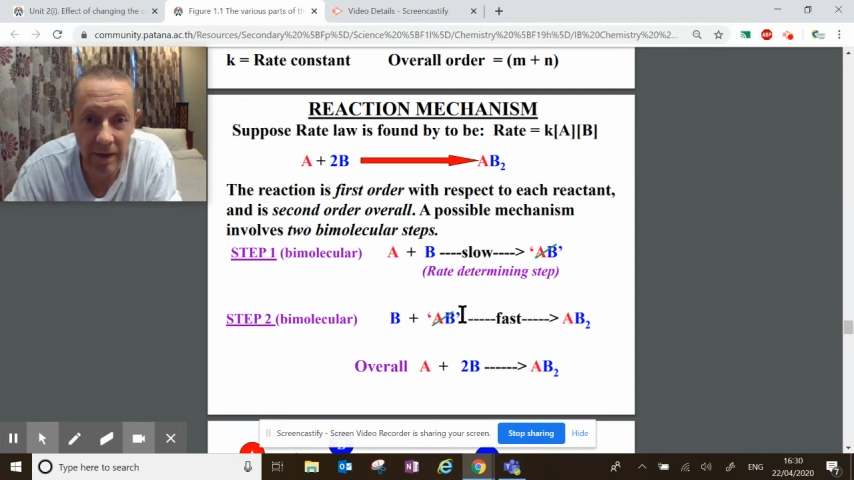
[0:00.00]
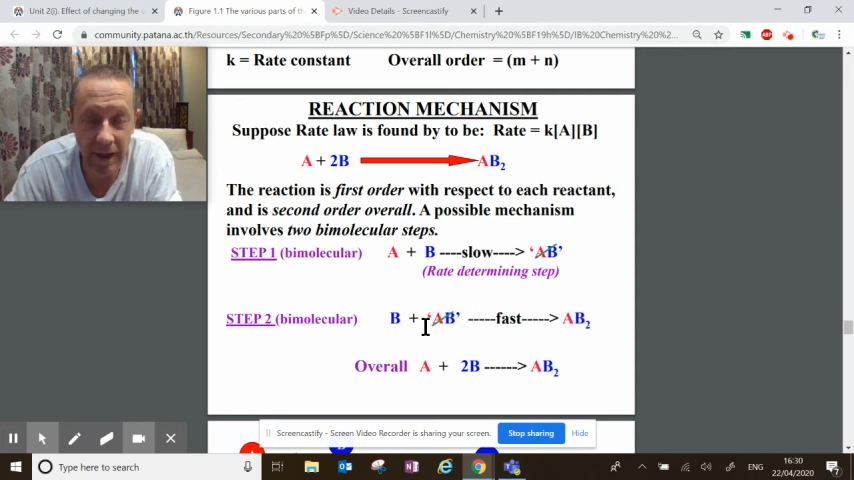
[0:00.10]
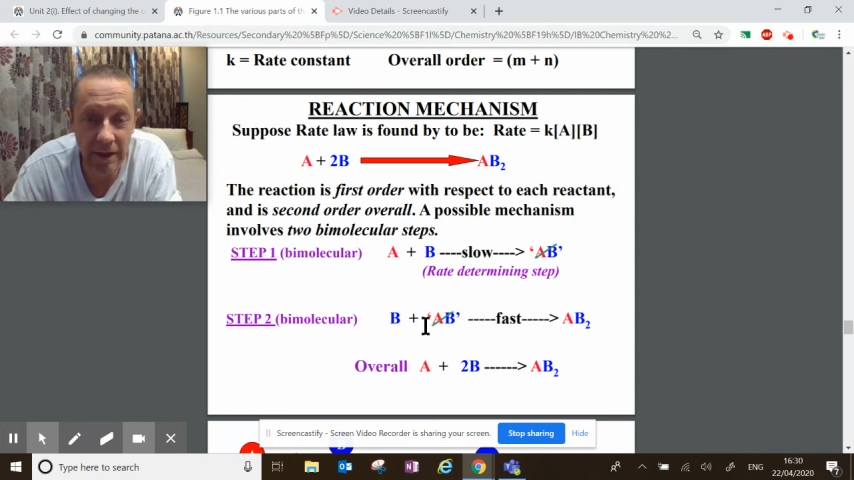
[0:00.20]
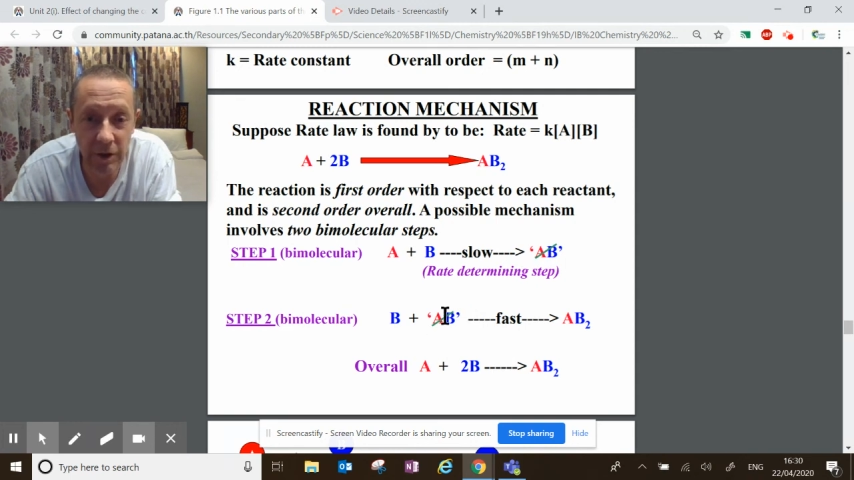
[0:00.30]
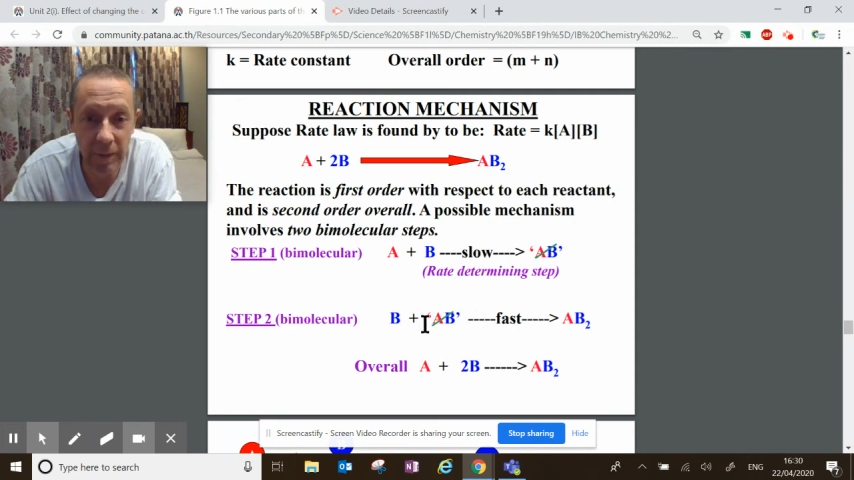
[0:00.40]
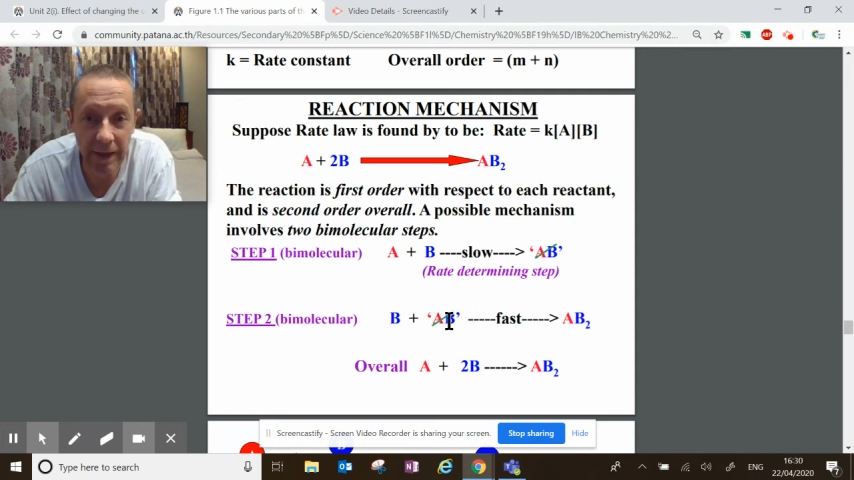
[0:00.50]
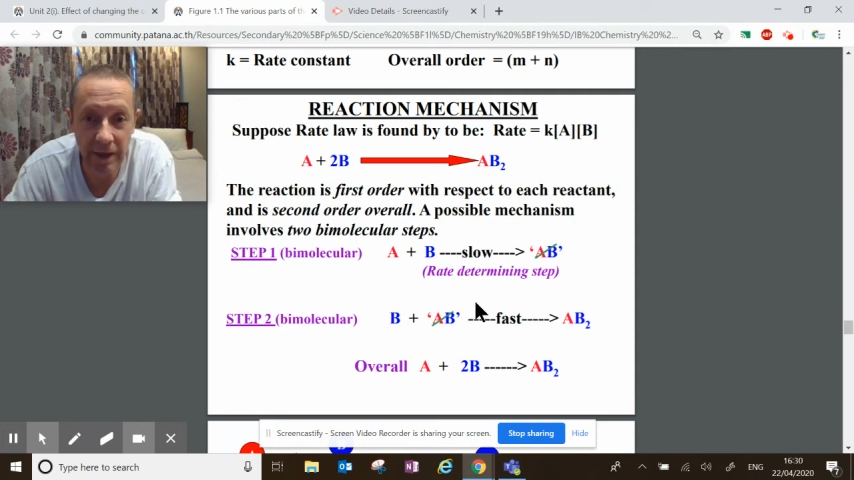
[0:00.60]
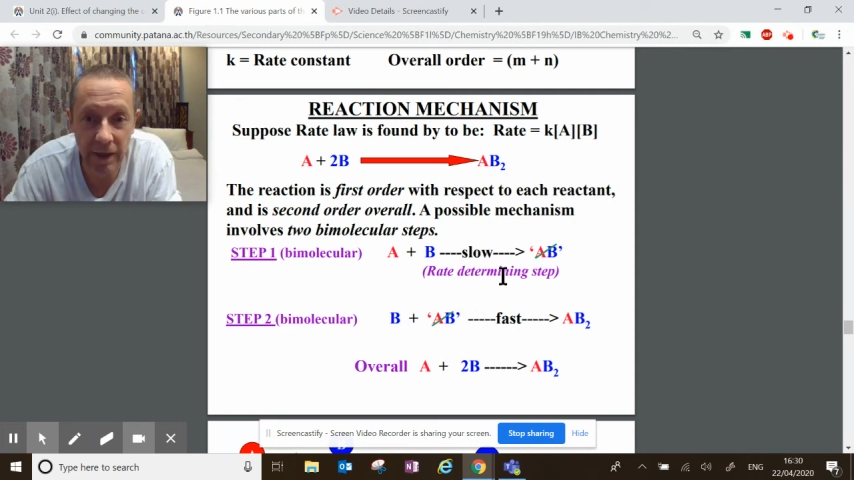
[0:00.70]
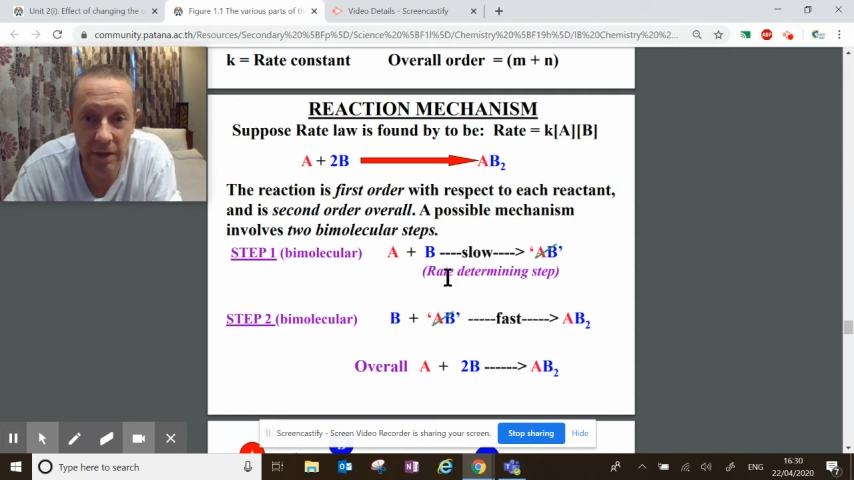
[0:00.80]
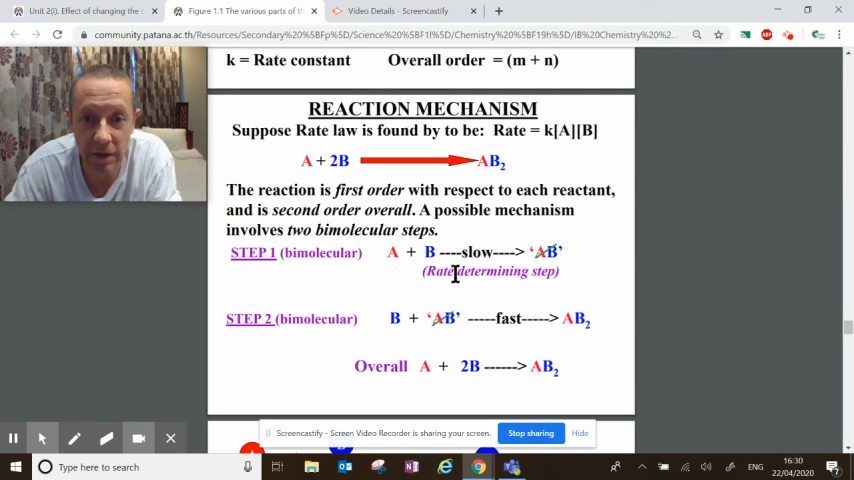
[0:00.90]

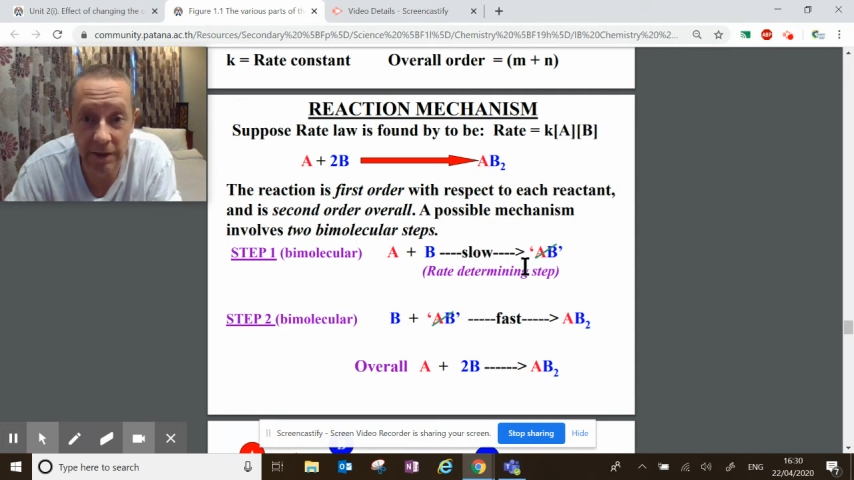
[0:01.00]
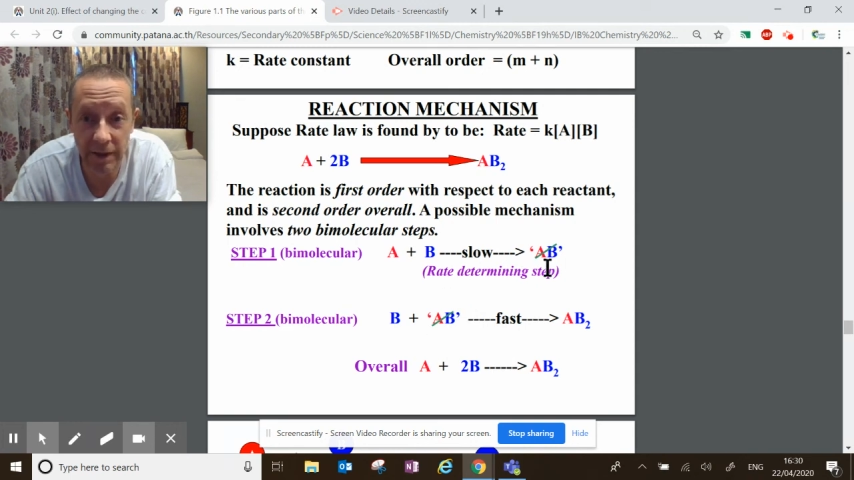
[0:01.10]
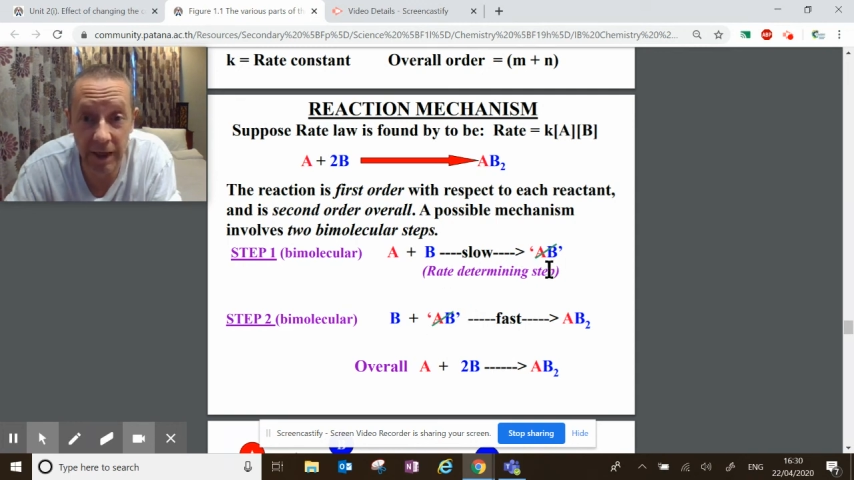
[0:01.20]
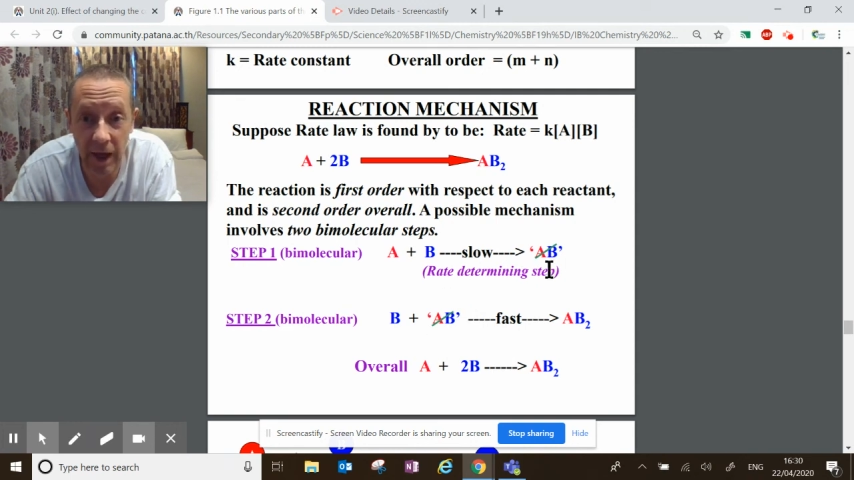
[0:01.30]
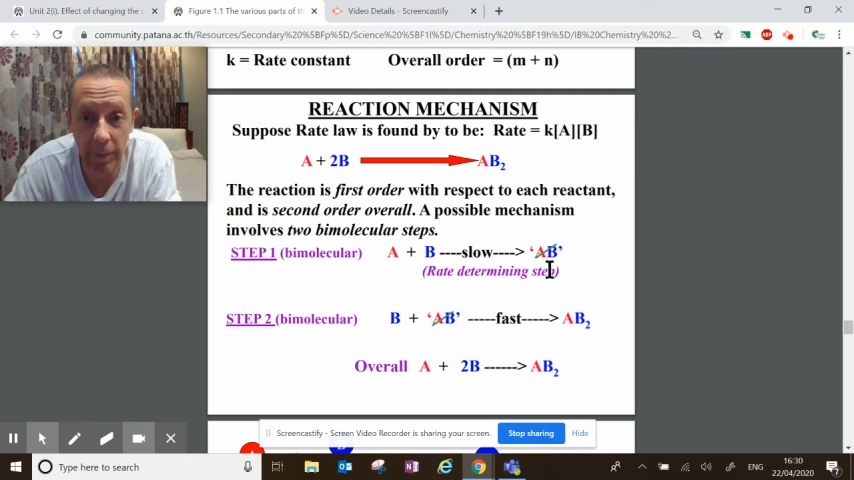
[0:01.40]
intermediate because it